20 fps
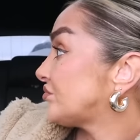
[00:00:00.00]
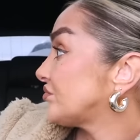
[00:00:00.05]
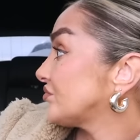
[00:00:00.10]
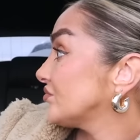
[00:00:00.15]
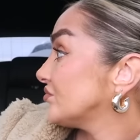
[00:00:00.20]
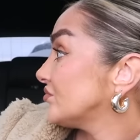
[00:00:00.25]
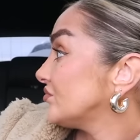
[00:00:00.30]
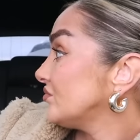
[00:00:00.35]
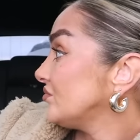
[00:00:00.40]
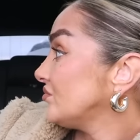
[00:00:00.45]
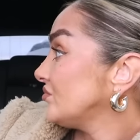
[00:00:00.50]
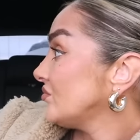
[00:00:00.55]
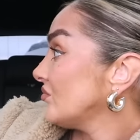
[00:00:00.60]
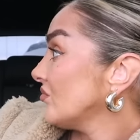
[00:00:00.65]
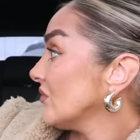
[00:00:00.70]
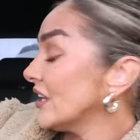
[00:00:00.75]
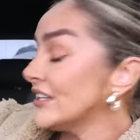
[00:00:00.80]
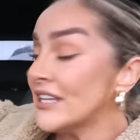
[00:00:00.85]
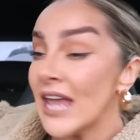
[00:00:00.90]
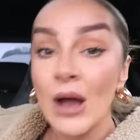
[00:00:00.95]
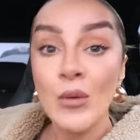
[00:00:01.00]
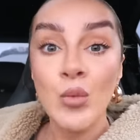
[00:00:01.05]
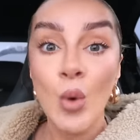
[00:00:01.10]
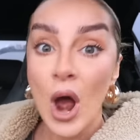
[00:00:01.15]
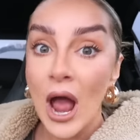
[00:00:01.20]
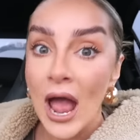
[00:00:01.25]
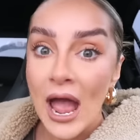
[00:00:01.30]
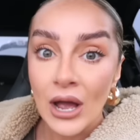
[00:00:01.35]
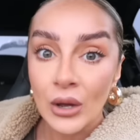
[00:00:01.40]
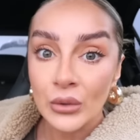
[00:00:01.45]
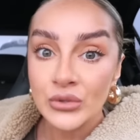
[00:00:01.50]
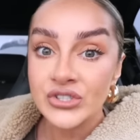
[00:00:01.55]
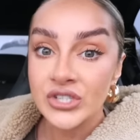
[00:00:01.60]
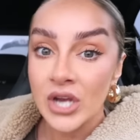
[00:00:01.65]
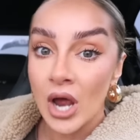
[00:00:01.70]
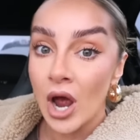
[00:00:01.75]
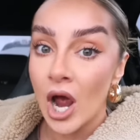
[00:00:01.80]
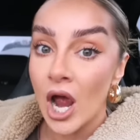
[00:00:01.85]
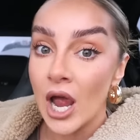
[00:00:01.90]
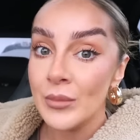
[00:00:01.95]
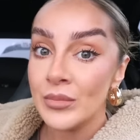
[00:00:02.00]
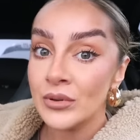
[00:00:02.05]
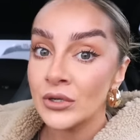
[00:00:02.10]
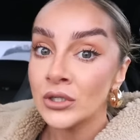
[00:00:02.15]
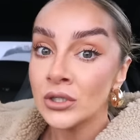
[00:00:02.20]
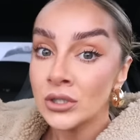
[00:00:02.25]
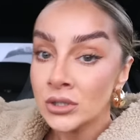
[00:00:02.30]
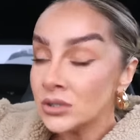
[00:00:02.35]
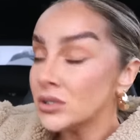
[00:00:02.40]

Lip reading: what house type said that in there,